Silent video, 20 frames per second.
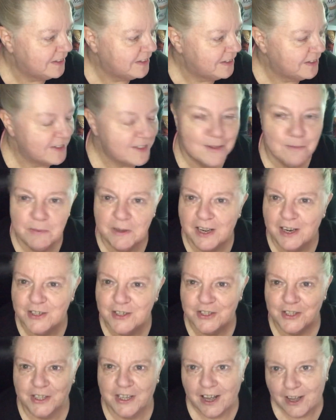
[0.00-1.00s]
splash
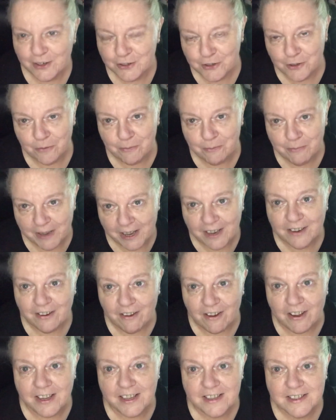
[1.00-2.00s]
the cash on better
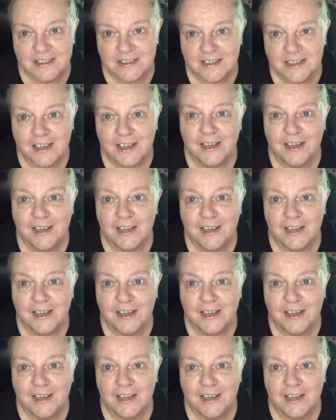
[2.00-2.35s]
lights.